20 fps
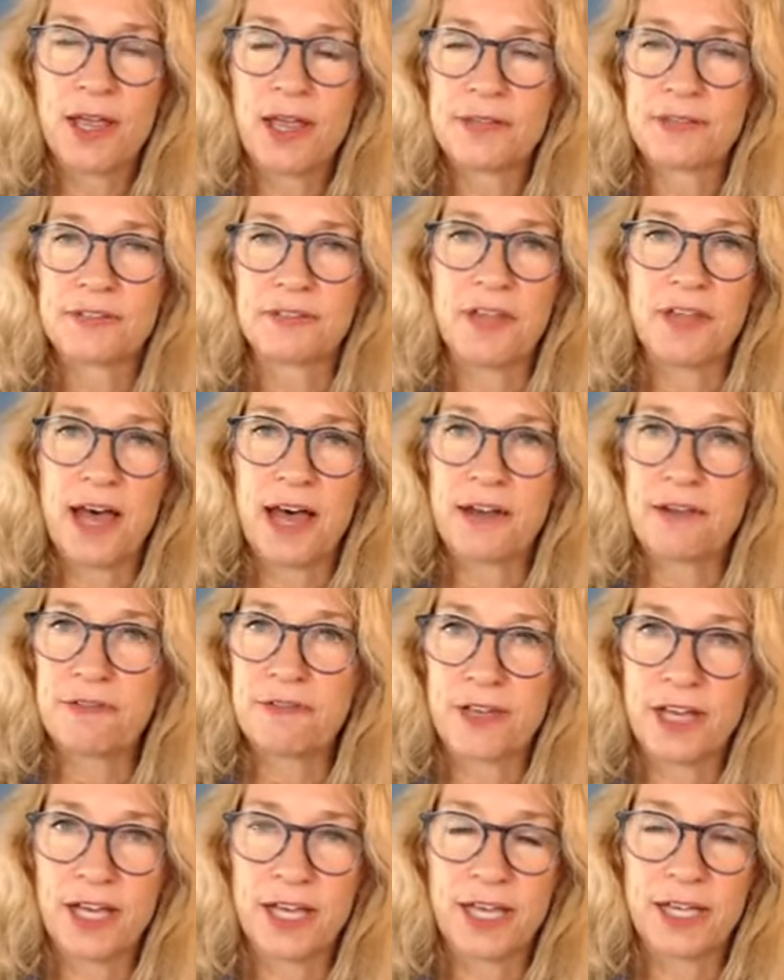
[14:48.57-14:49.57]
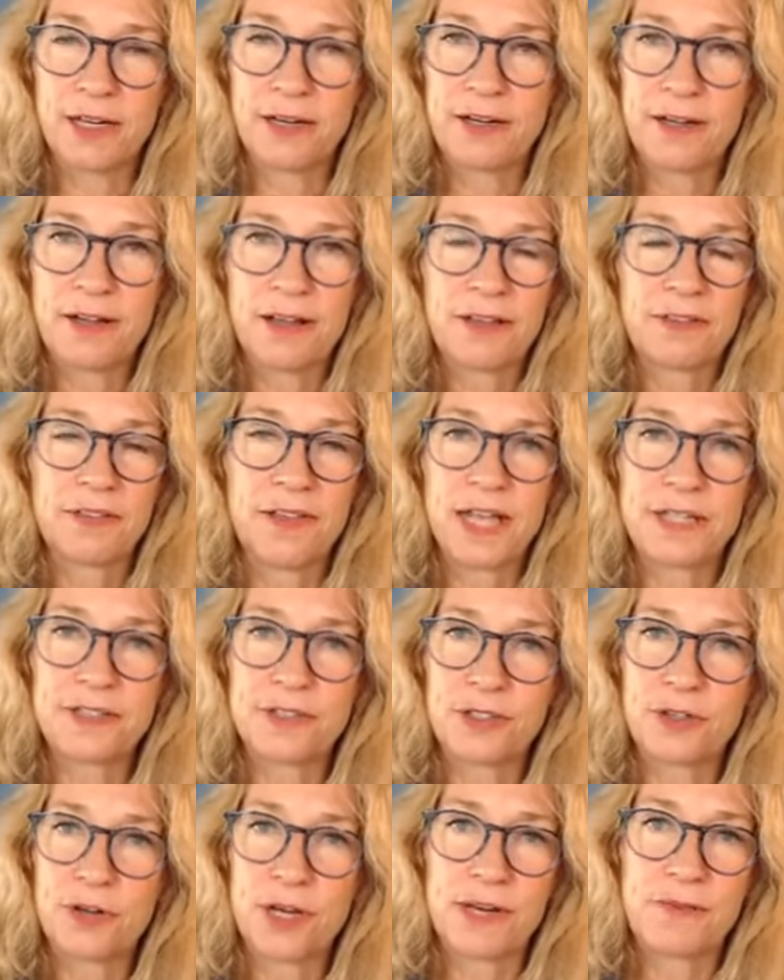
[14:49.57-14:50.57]
It's a lot of fun, lots
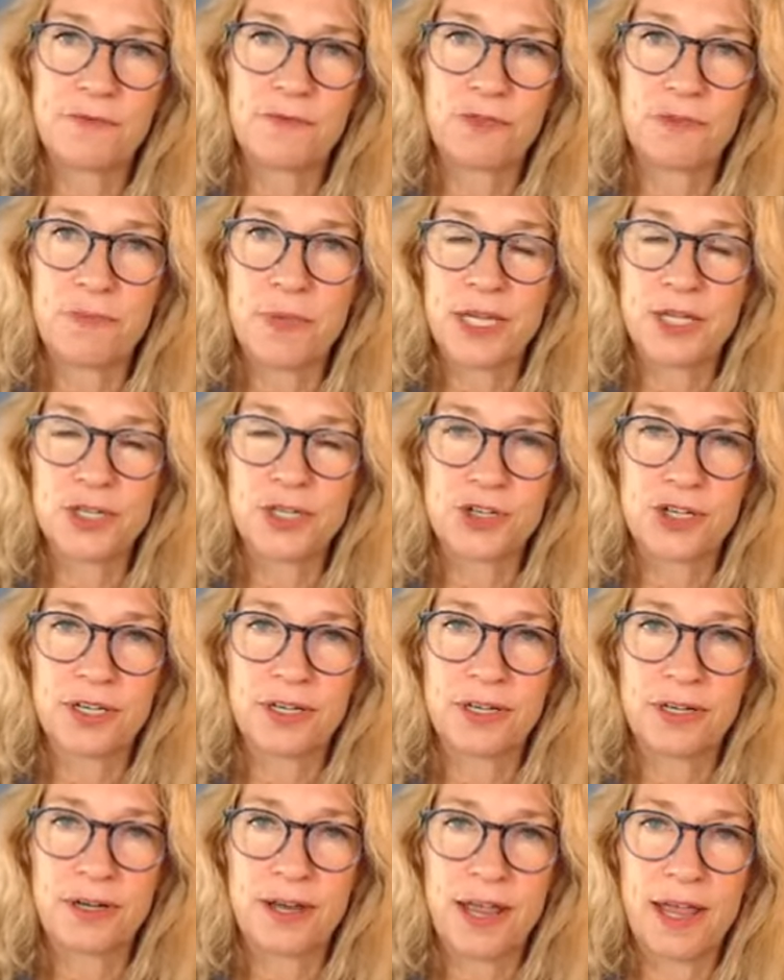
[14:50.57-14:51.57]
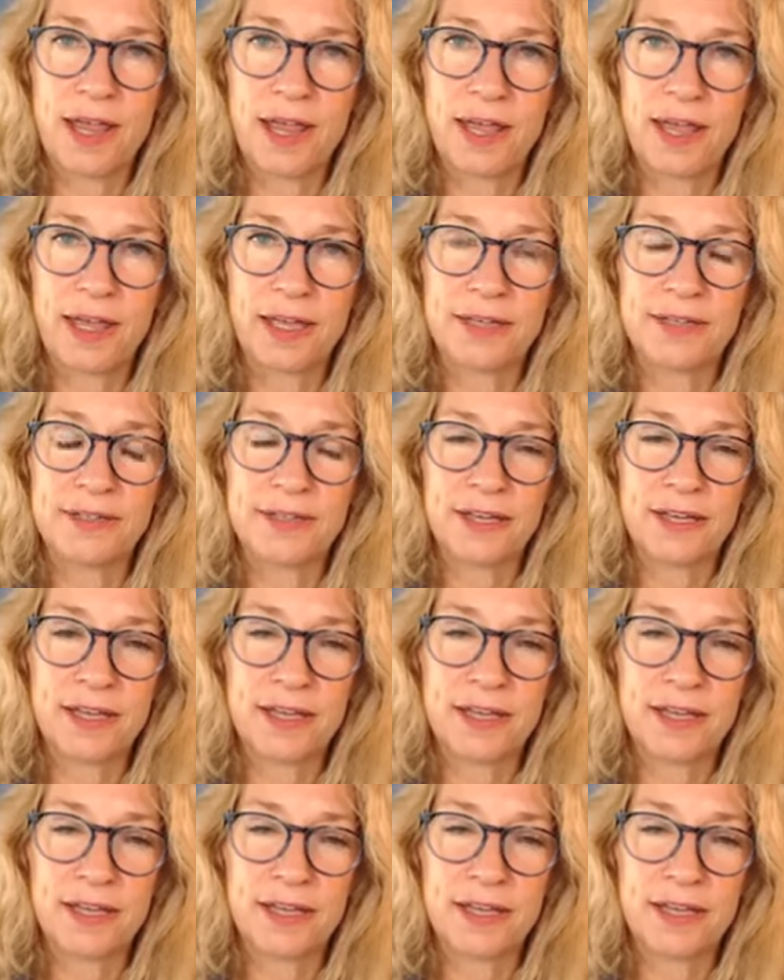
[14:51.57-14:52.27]
of great information, and